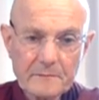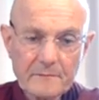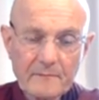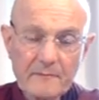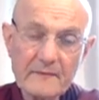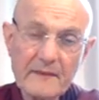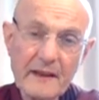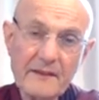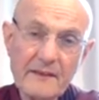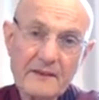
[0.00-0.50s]

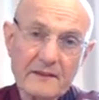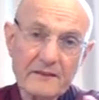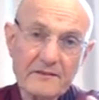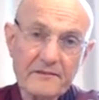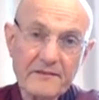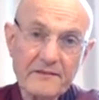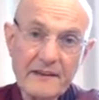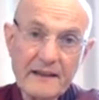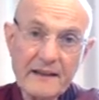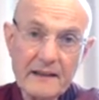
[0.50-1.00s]
Then there's
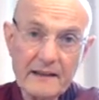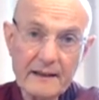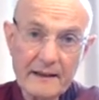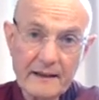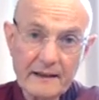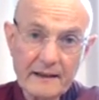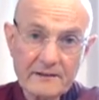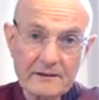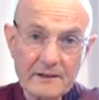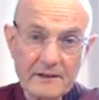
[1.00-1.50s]
feeling.
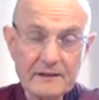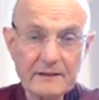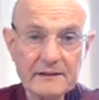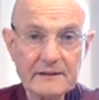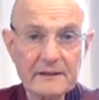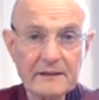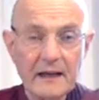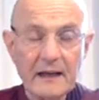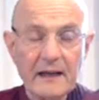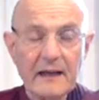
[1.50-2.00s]
So this is
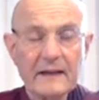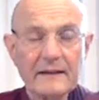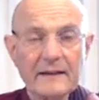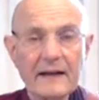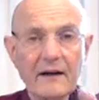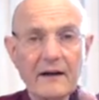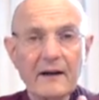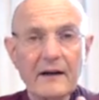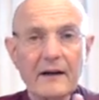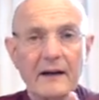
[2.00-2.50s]

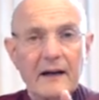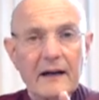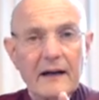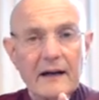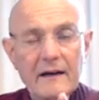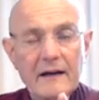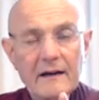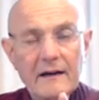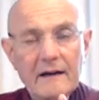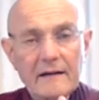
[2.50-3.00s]
now
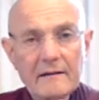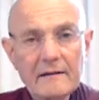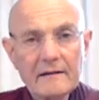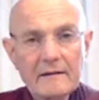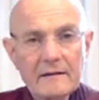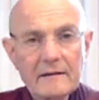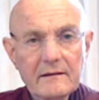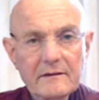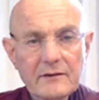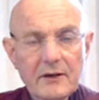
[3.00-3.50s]

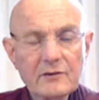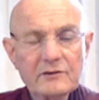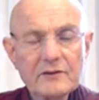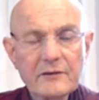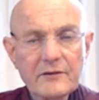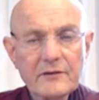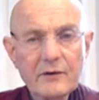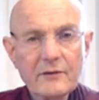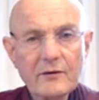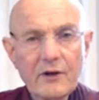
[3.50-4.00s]
those of
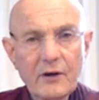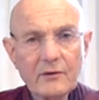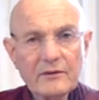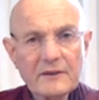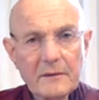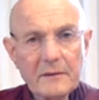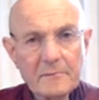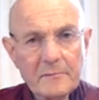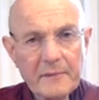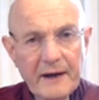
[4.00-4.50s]
you who know
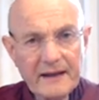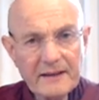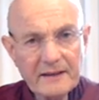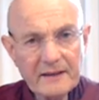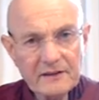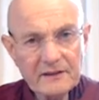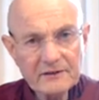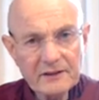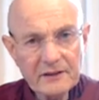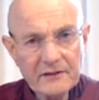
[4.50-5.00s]

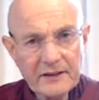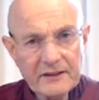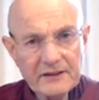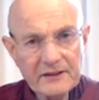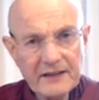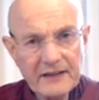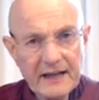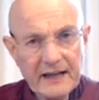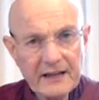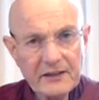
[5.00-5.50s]
dependent
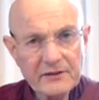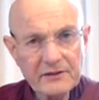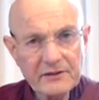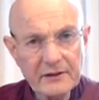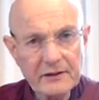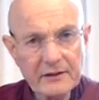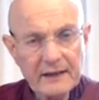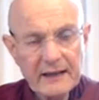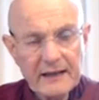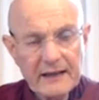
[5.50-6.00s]

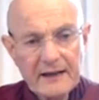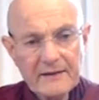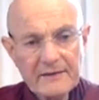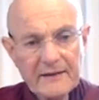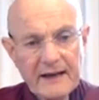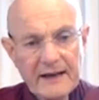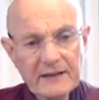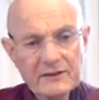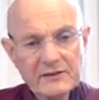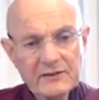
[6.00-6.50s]
origination.
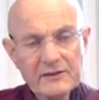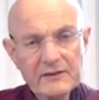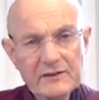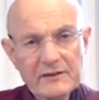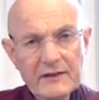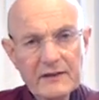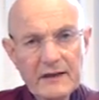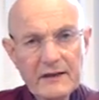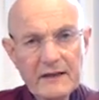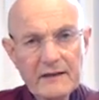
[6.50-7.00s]
That's
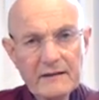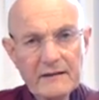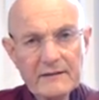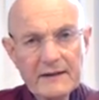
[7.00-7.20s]
the